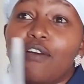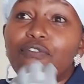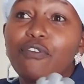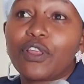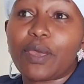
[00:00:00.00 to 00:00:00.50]

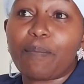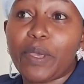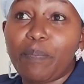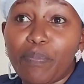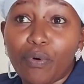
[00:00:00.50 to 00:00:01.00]
for the
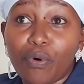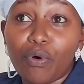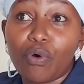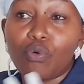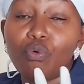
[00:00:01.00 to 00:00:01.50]

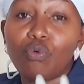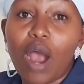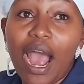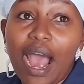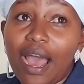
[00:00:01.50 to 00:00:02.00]
people
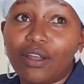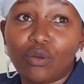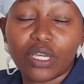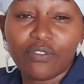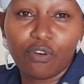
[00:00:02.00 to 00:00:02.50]
who are
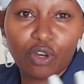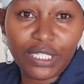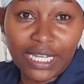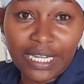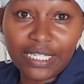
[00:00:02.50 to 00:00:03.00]
looking for
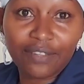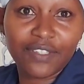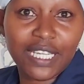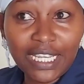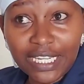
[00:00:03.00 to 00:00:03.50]
alternative
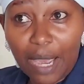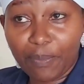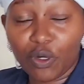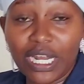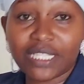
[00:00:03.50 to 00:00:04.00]

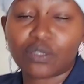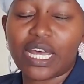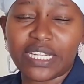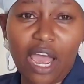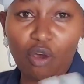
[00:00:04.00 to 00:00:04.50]
skincare products
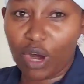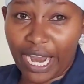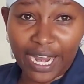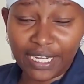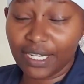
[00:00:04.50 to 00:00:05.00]
that are
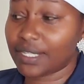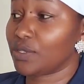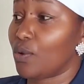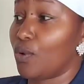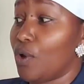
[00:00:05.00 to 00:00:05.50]
organic.
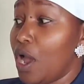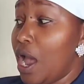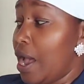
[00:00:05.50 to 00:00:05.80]
So